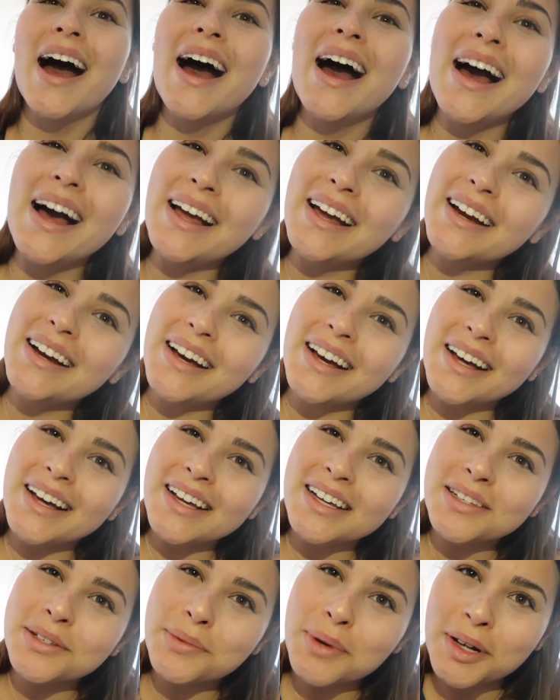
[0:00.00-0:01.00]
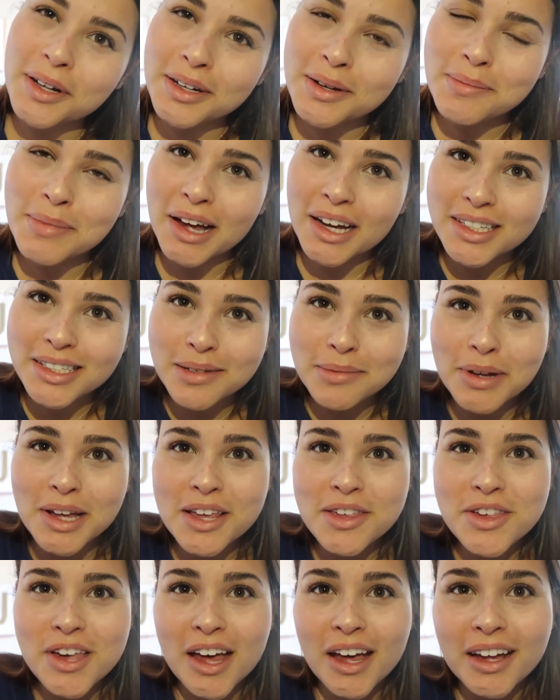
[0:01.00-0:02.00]
Hi guys, welcome back to
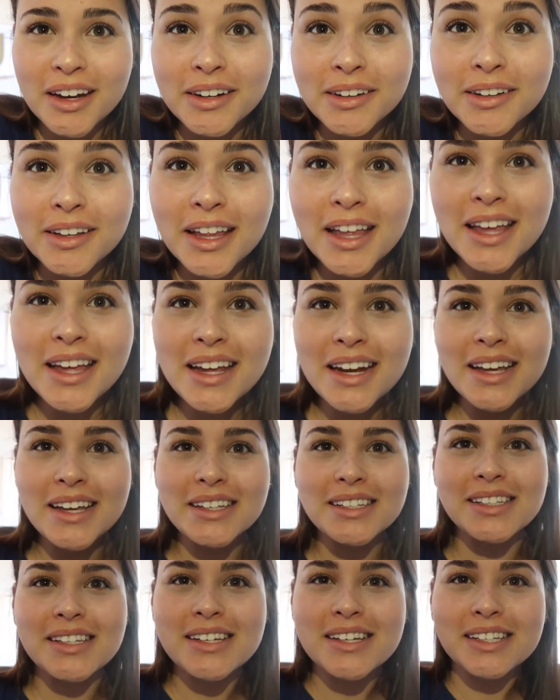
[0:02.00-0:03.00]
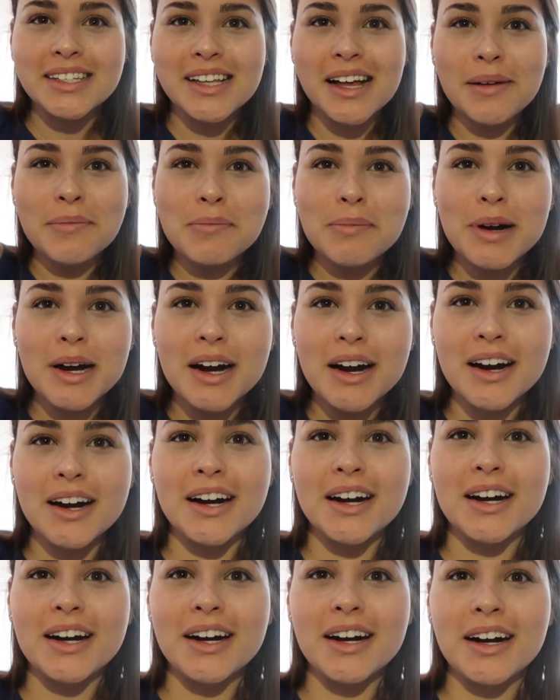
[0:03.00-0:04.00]
my channel. It is
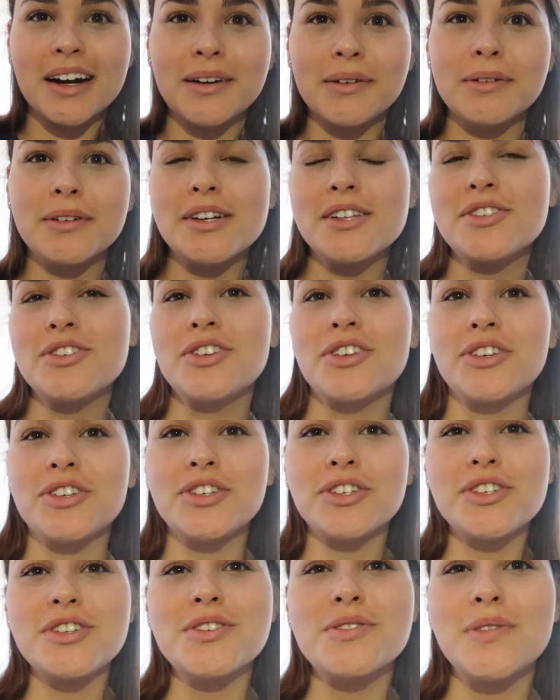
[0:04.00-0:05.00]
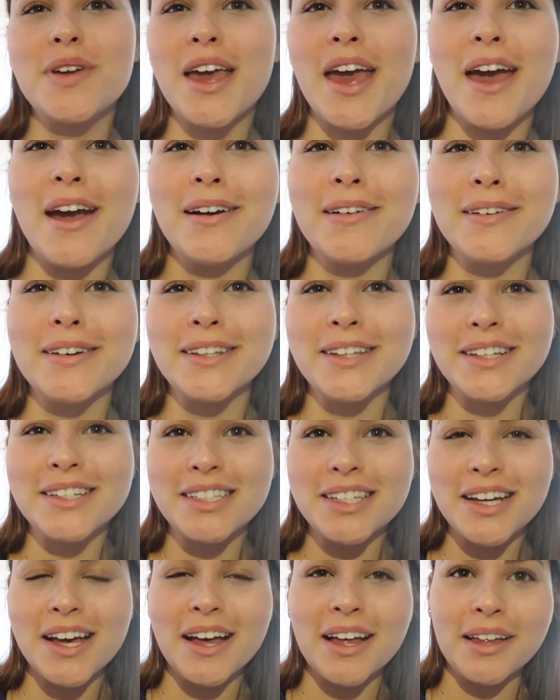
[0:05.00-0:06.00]
December, which you can't really
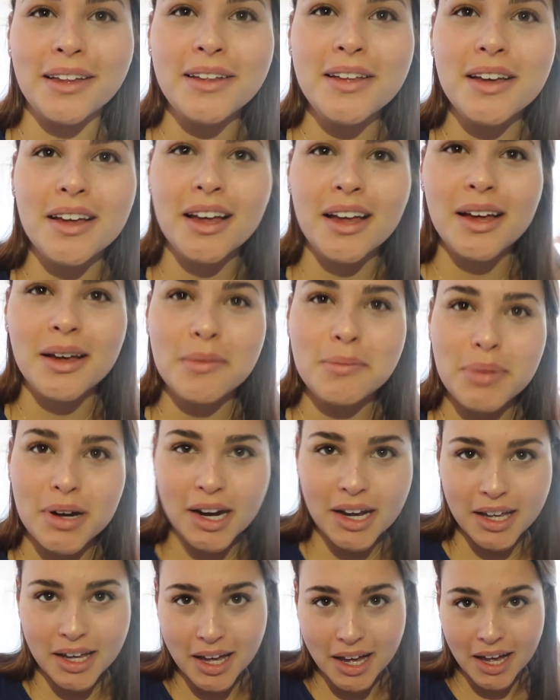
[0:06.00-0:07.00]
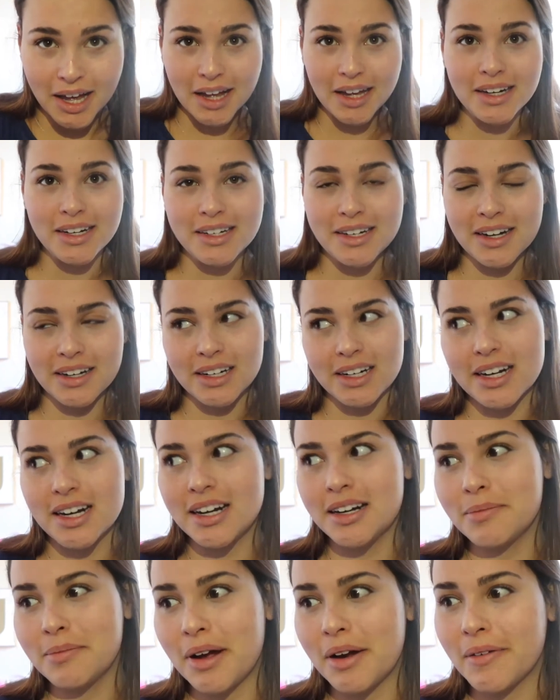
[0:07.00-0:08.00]
tell, but I kind of
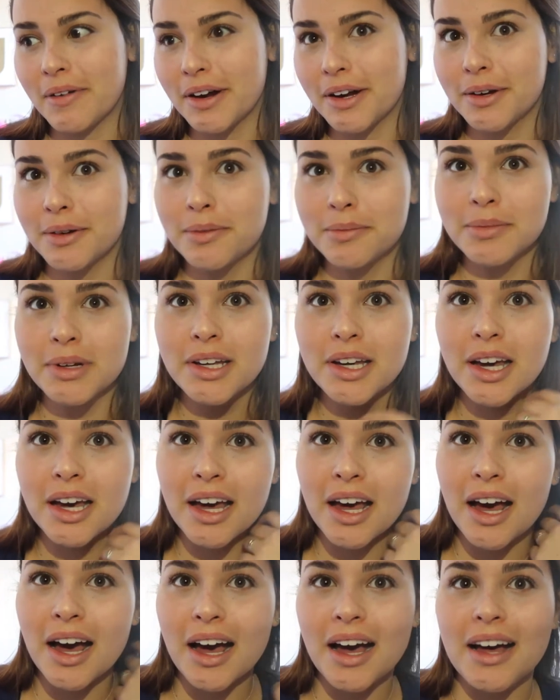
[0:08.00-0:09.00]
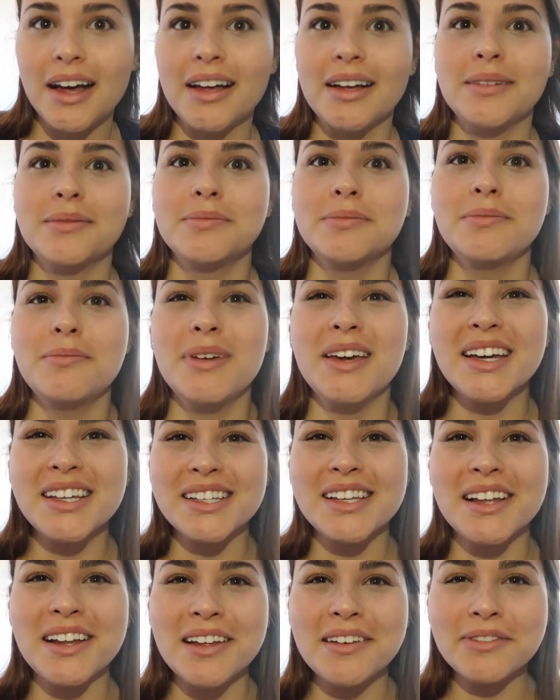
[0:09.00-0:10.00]
decorated my room um,
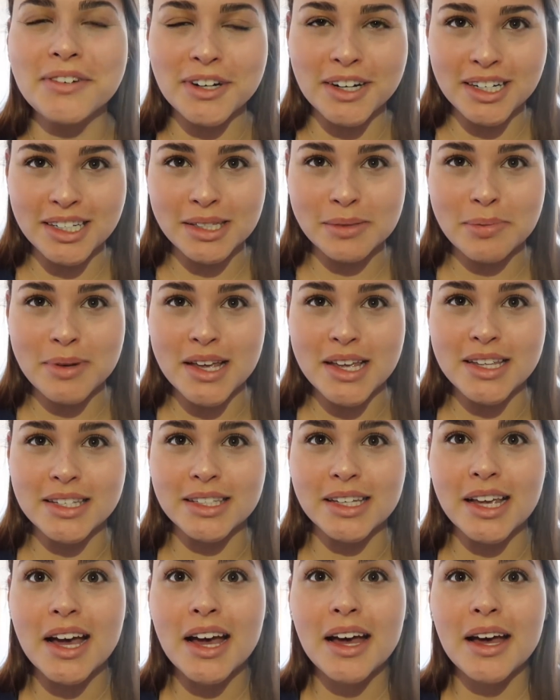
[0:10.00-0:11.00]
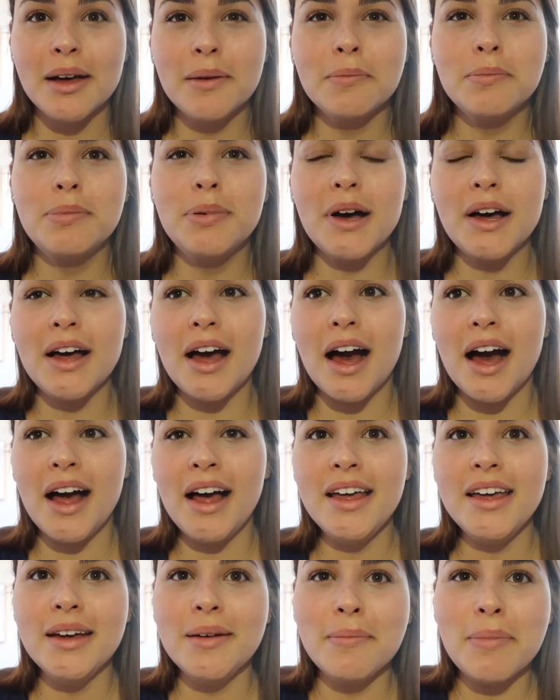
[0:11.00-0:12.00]
because I love Christmas. But
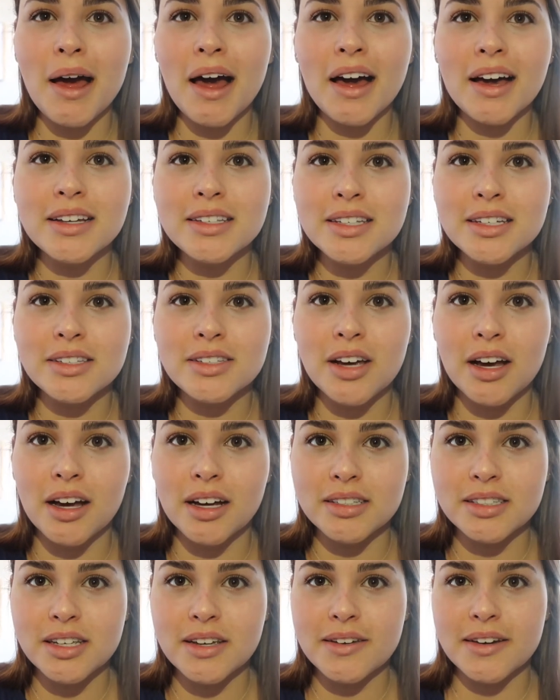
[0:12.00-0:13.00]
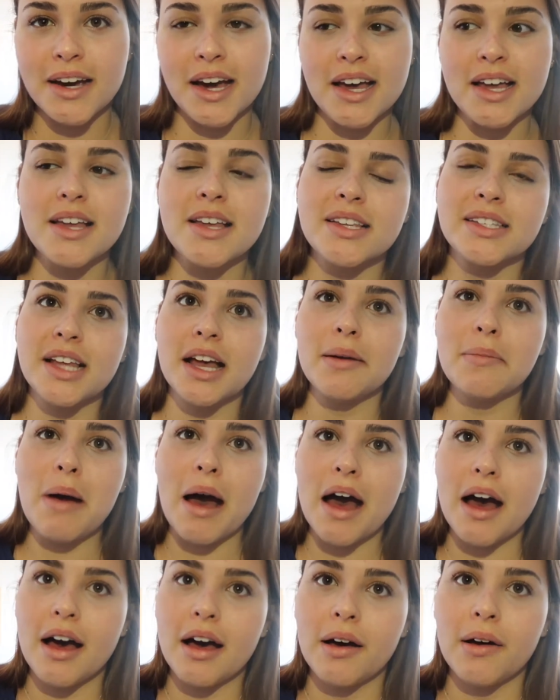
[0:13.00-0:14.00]
I am back to talk to you guys
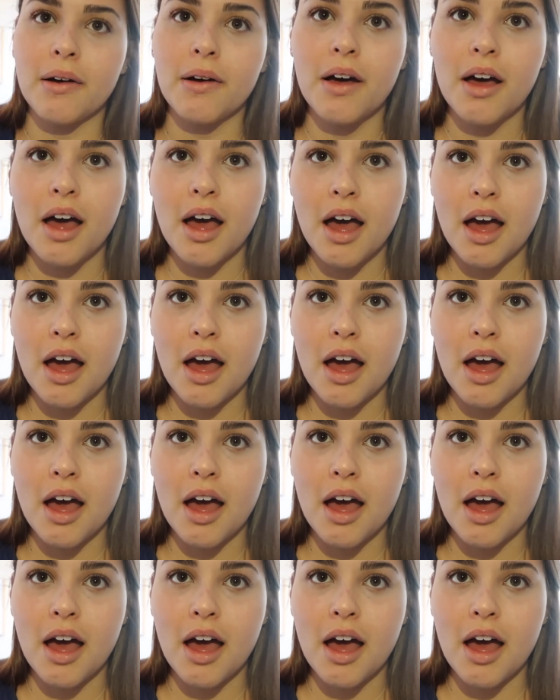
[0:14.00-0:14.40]
about